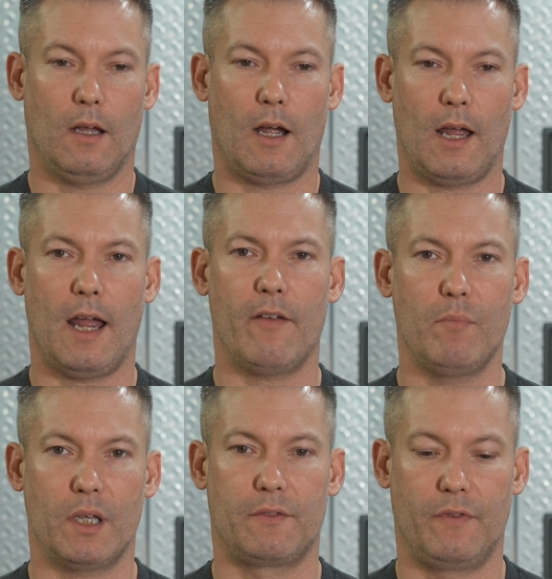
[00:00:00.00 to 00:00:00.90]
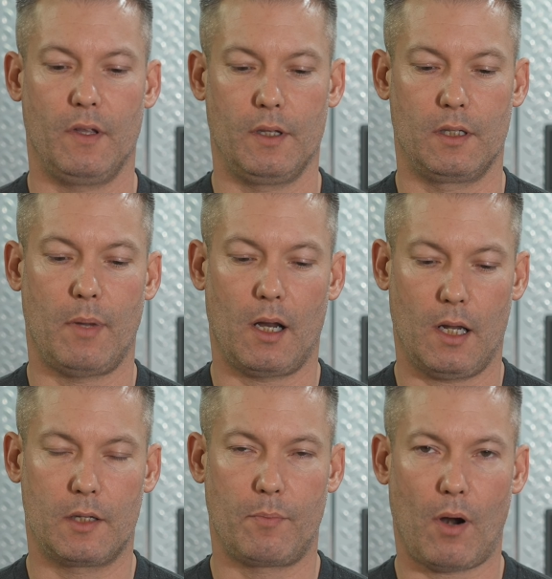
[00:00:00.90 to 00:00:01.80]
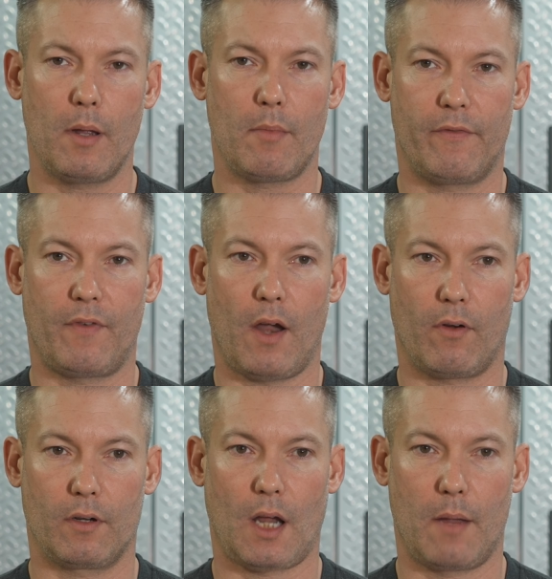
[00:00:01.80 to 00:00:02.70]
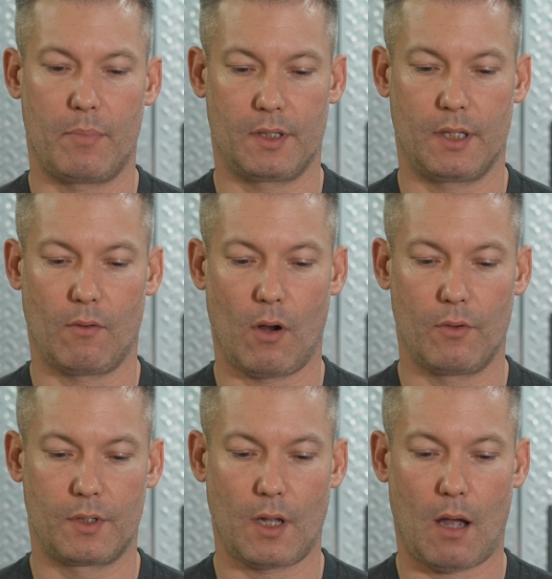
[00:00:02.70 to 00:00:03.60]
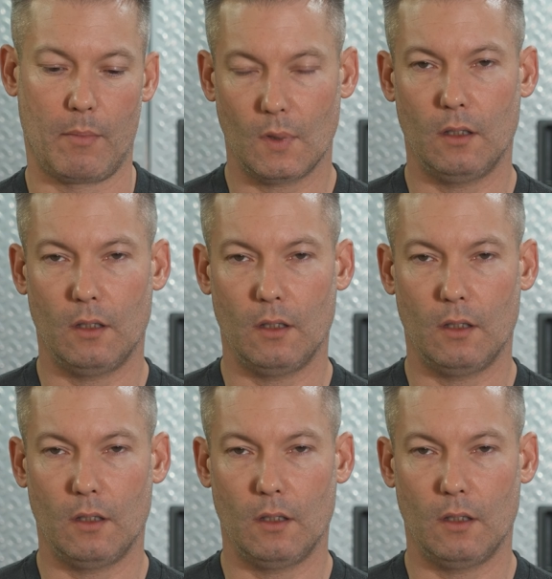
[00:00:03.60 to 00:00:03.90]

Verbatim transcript: I have mixed feelings about it. It's probably my favorite type of zero stop.